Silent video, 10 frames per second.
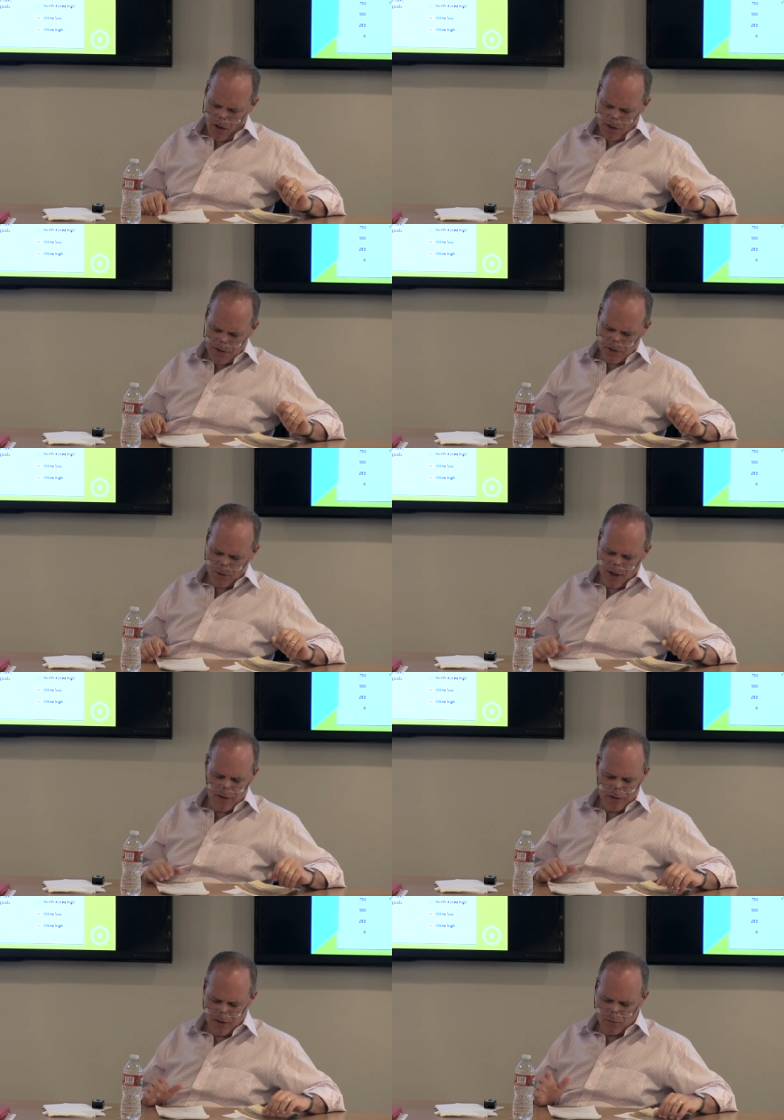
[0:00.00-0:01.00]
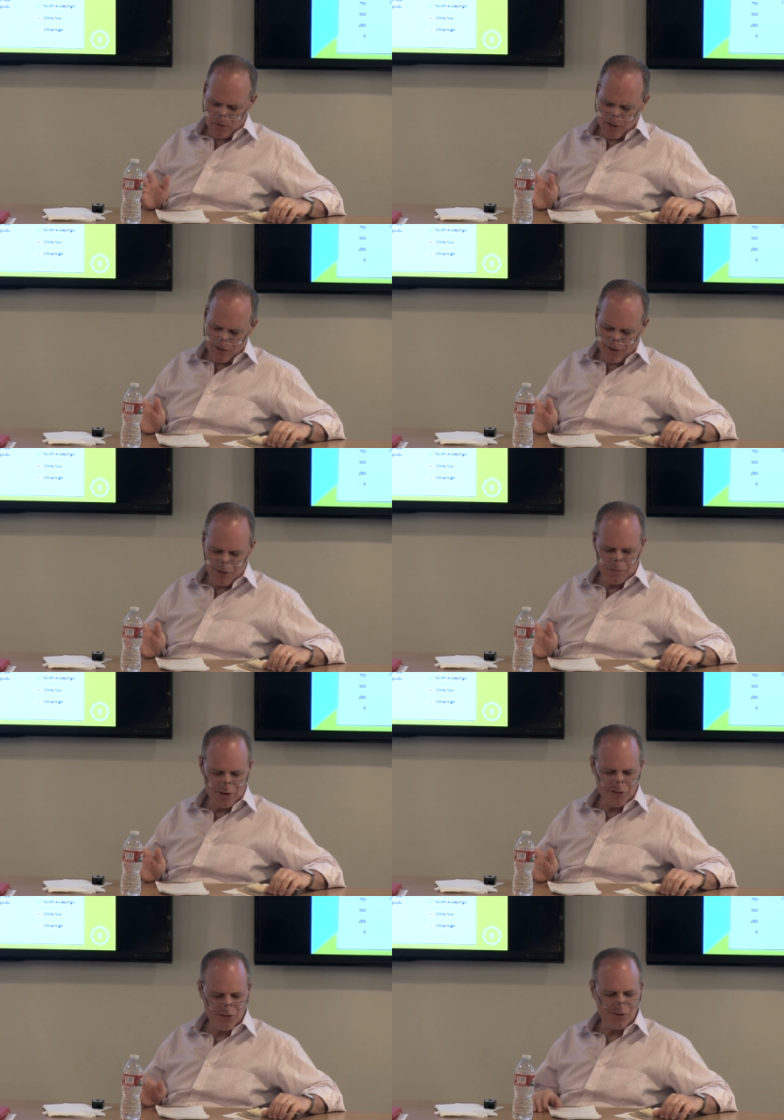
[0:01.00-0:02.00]
Also, I think when they talk
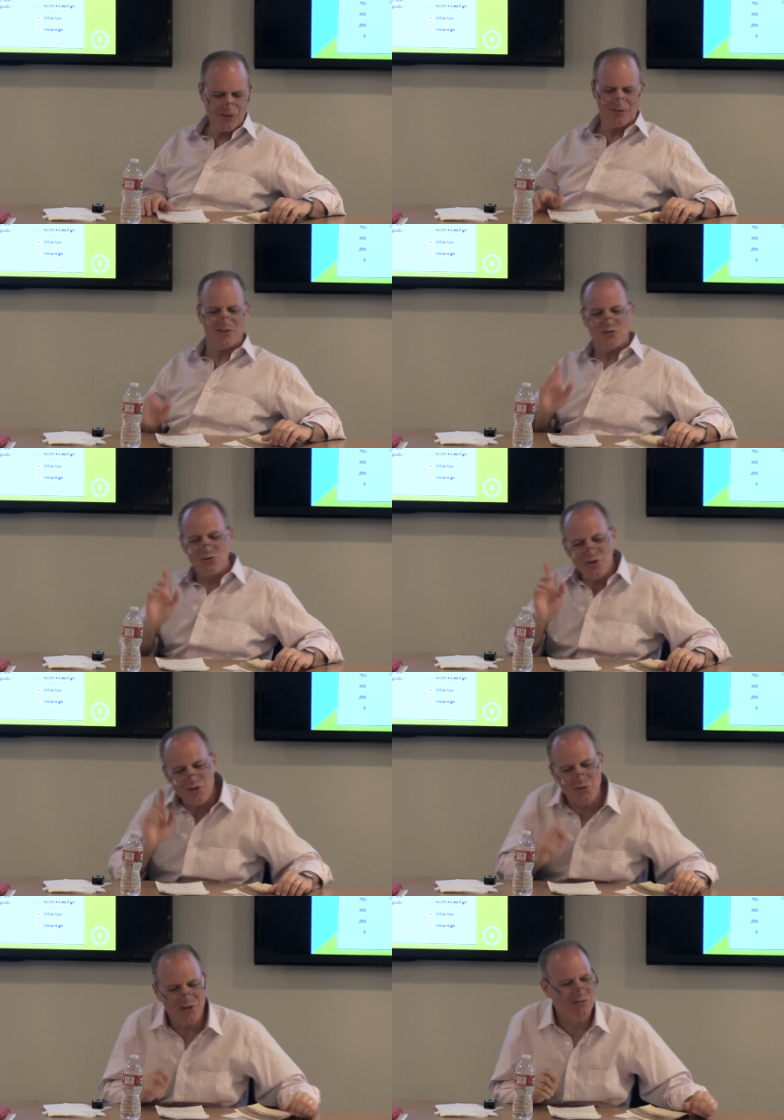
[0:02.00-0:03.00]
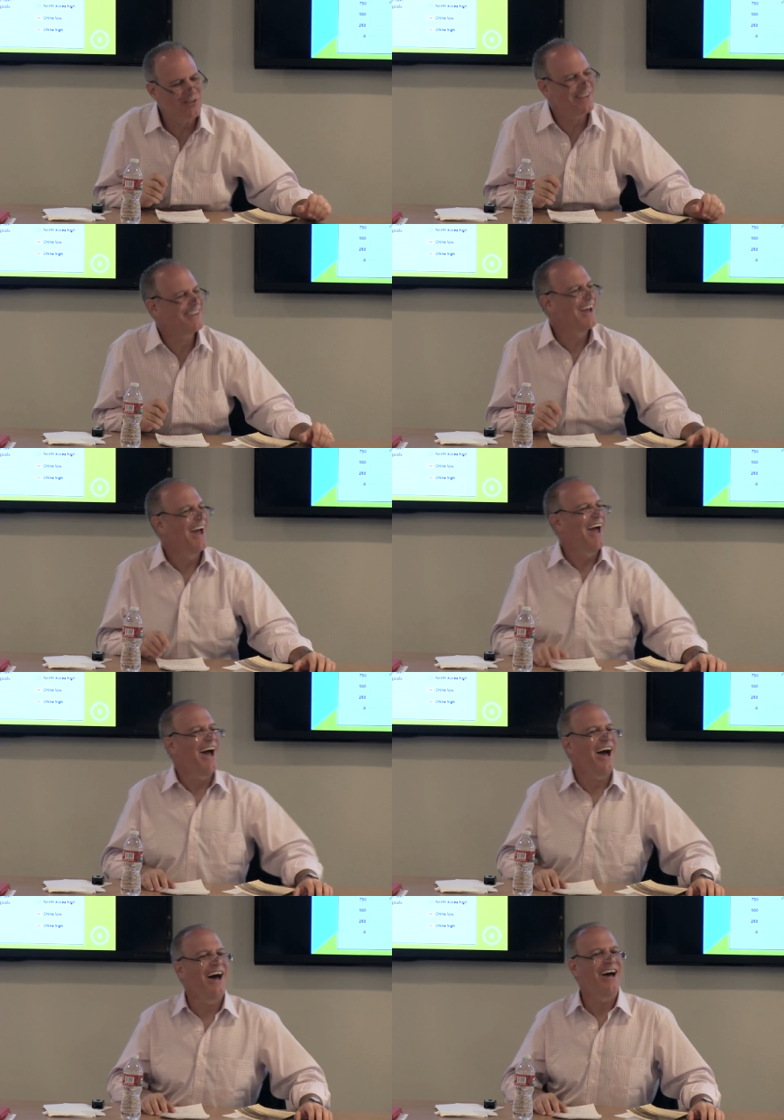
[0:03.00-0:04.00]
about deterrence, it's really quite funny
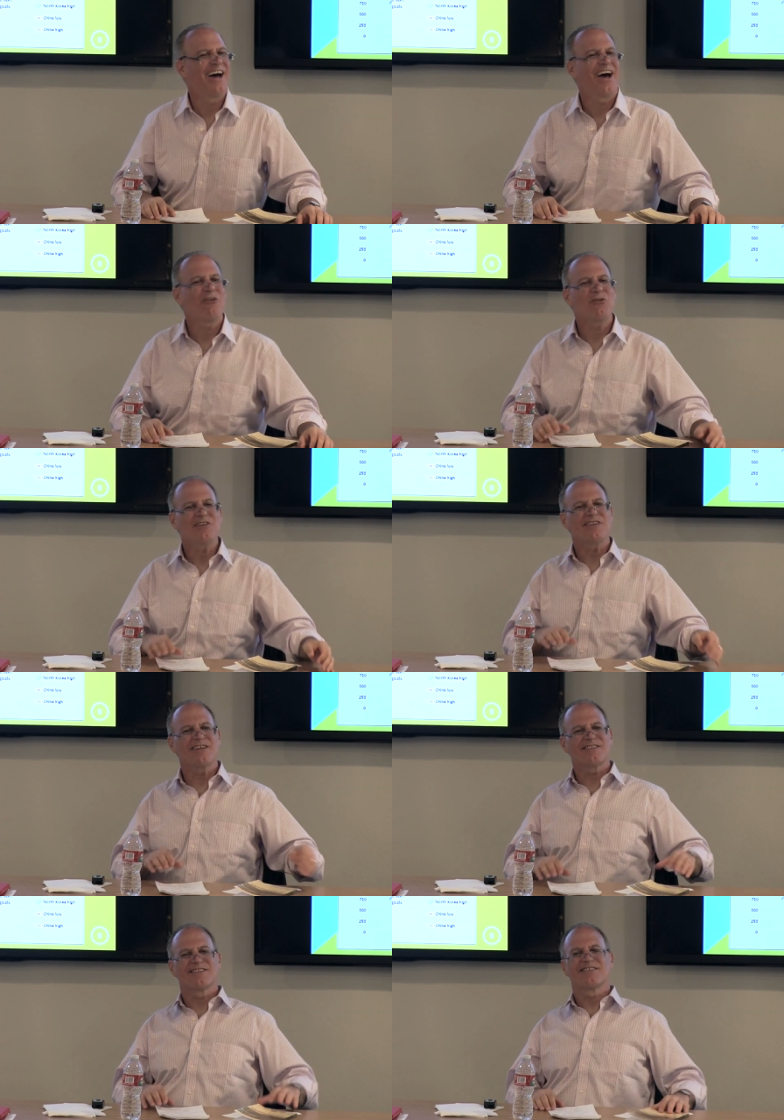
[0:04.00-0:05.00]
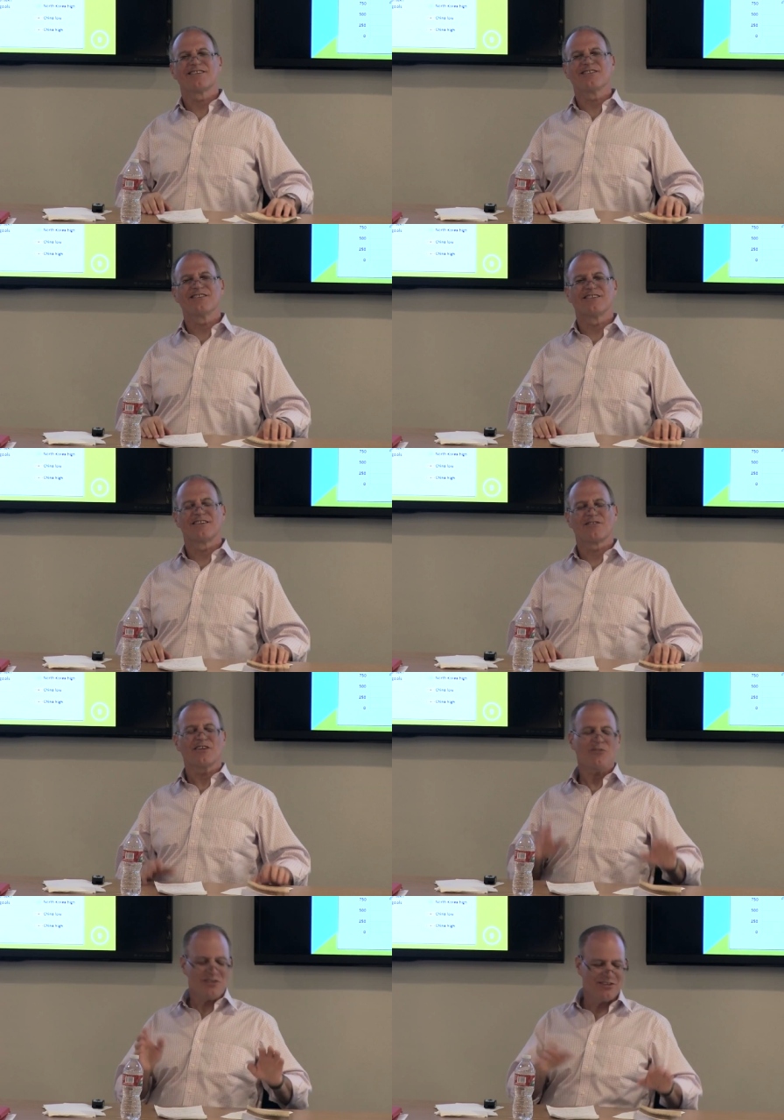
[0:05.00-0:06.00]
uh, I once asked a student,
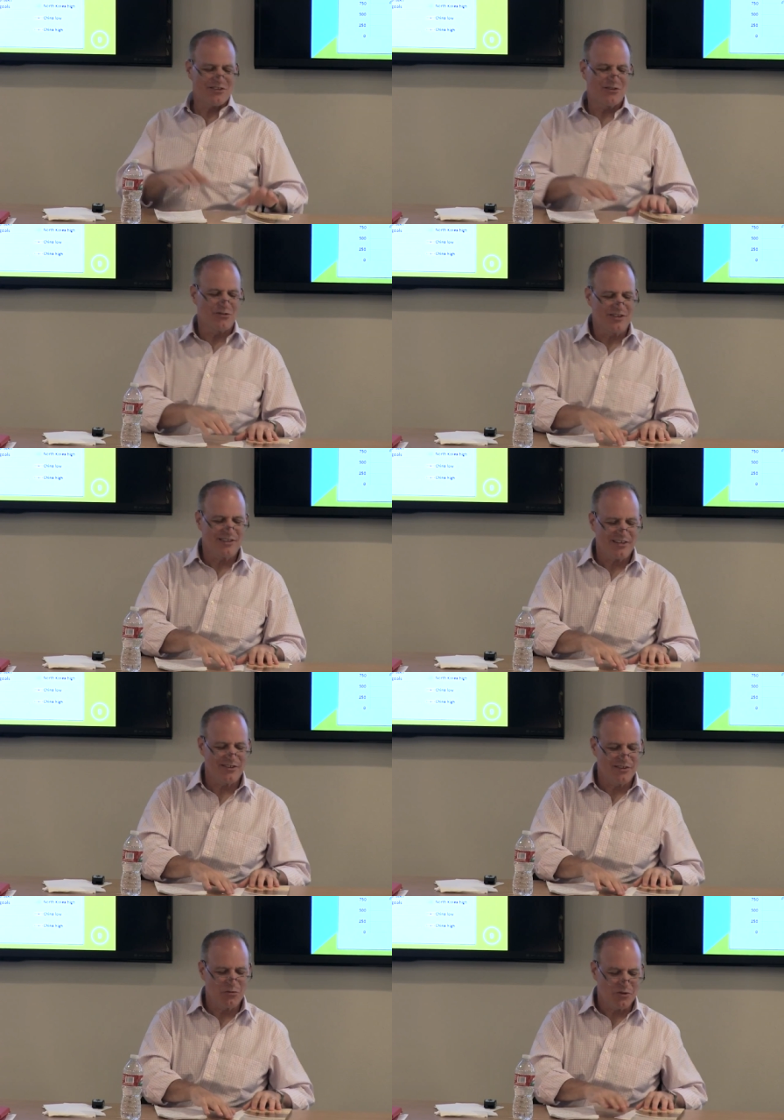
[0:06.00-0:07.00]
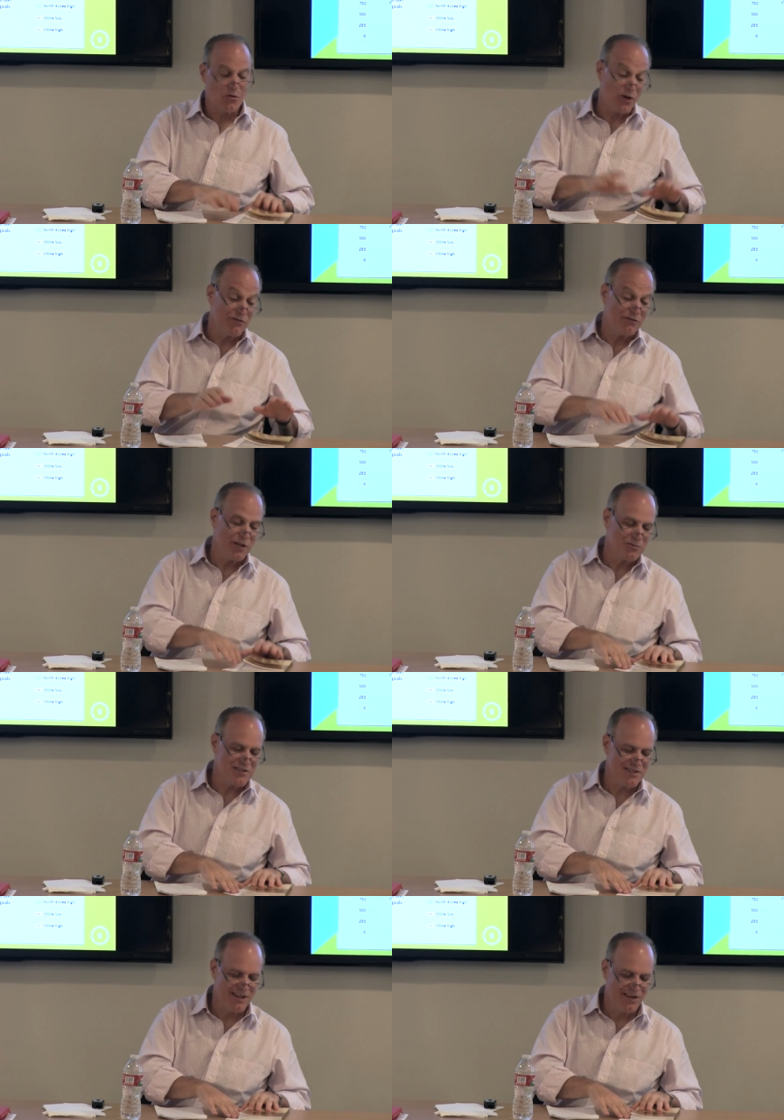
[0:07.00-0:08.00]
well, he wasn't a student, he's actually someone quite
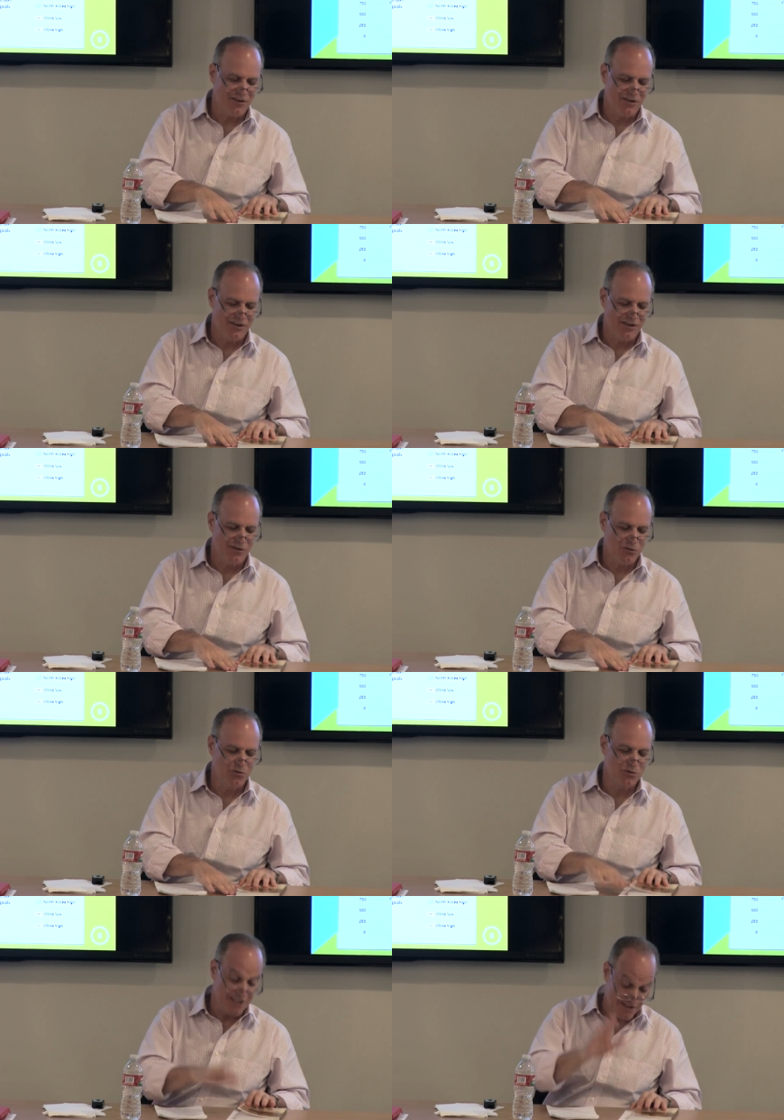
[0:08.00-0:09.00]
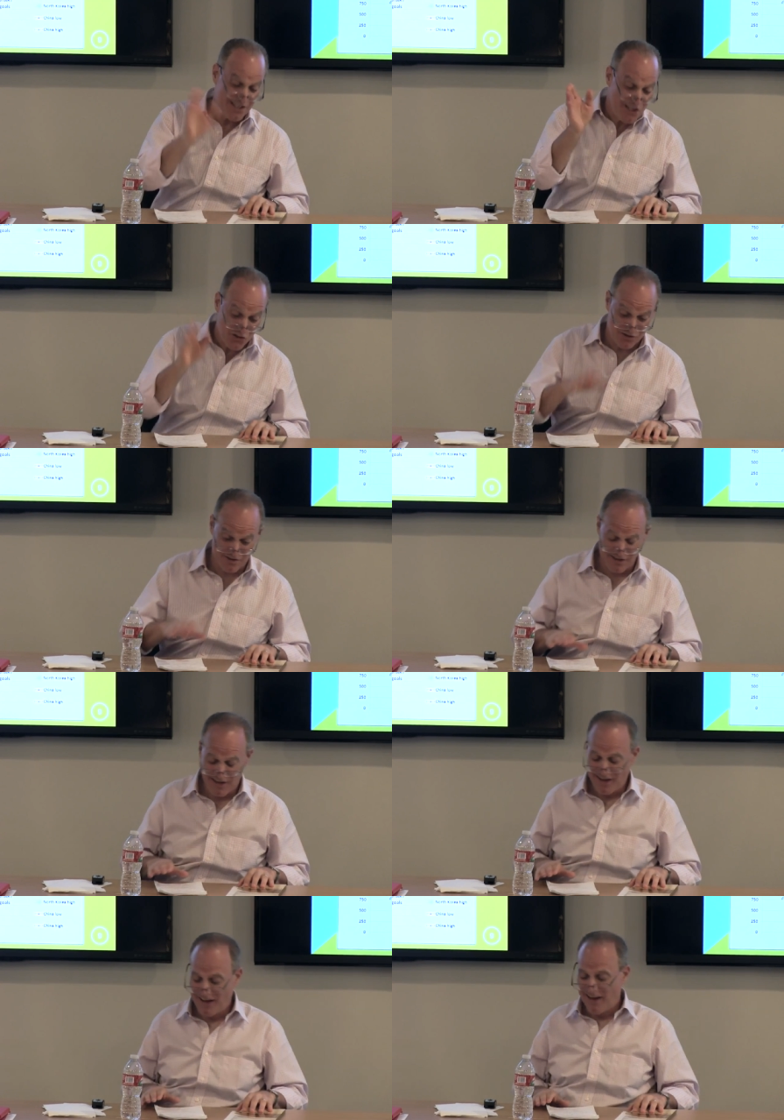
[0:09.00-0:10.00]
famous now uh, who teaches.
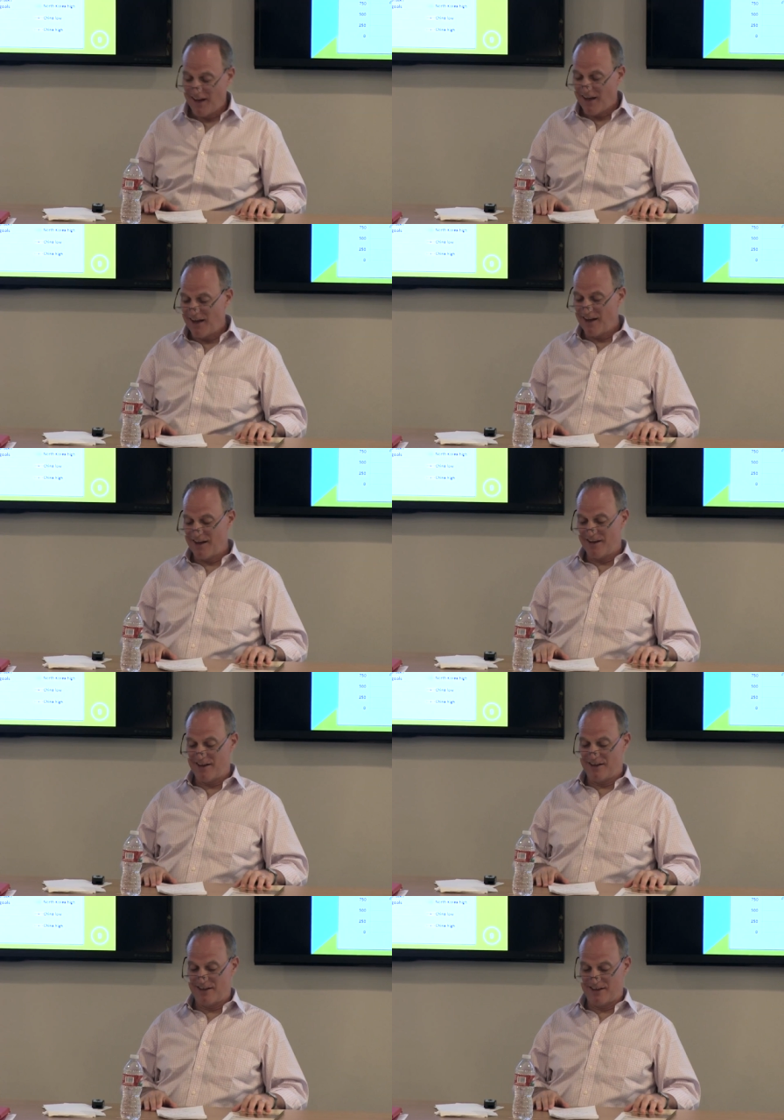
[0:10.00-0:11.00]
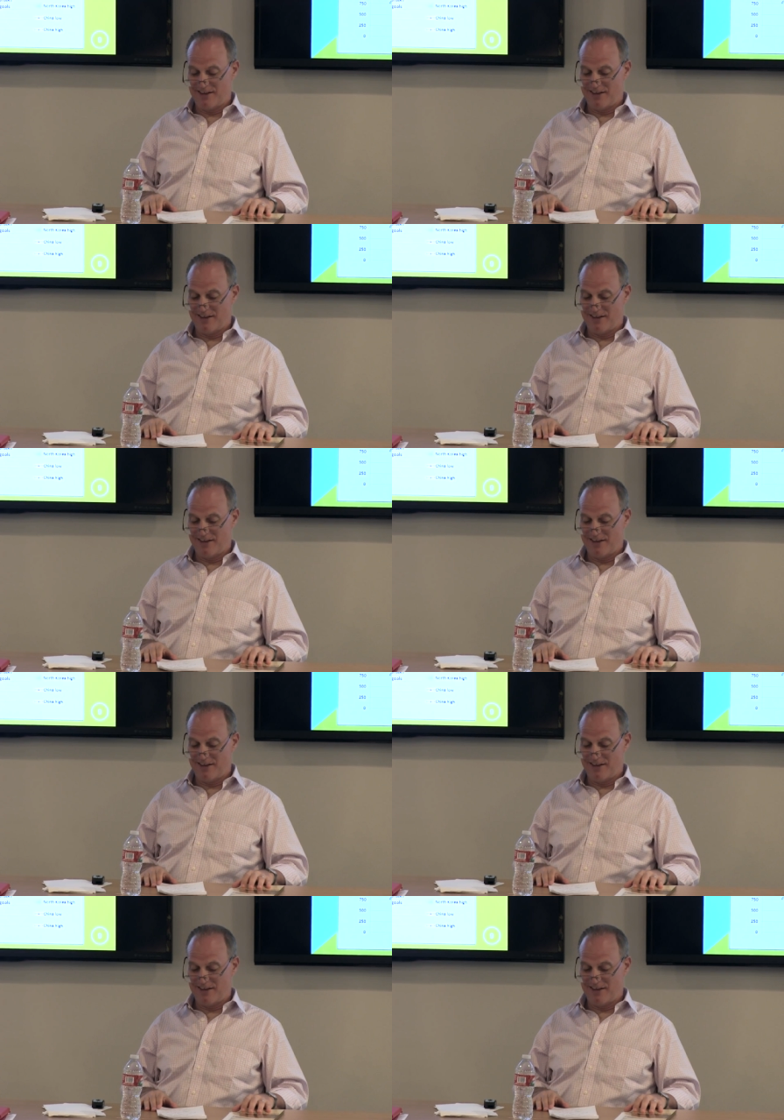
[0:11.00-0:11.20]
Uh,